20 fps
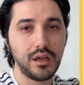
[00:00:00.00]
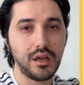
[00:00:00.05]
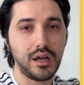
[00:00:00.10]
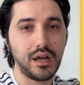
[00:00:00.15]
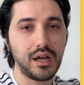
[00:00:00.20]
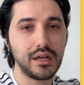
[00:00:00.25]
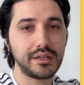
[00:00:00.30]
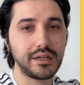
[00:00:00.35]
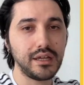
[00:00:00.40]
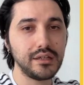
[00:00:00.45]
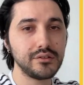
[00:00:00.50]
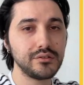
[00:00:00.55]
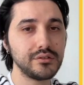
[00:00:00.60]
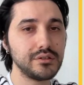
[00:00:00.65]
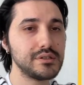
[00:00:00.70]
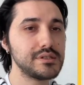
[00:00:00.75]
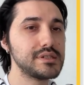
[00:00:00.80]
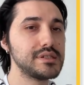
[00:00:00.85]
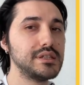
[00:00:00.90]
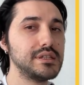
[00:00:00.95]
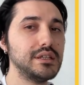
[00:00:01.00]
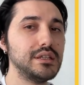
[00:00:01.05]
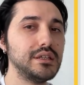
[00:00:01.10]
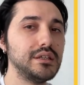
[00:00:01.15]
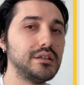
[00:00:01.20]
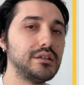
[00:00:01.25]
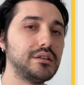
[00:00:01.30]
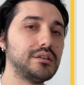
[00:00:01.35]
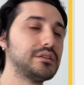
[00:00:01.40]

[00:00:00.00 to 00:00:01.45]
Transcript: I can see